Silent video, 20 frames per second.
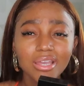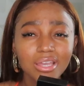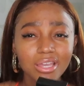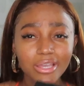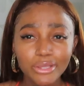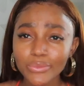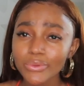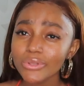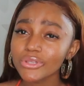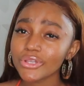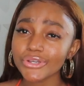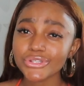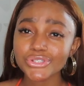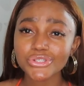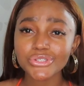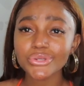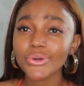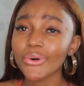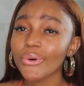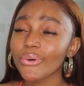it will
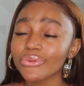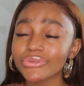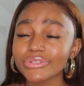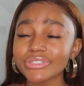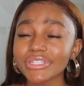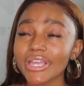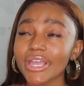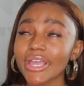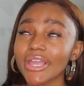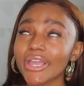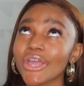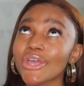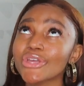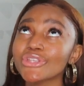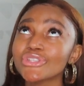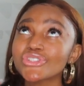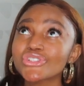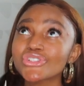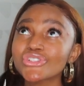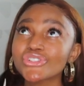last you the whole day,
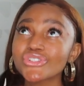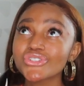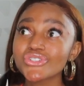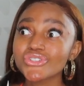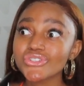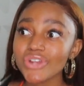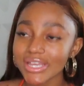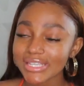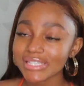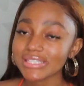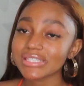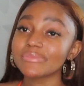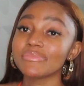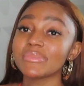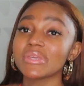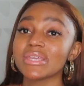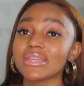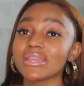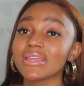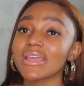trust
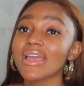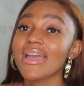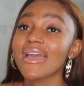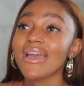me.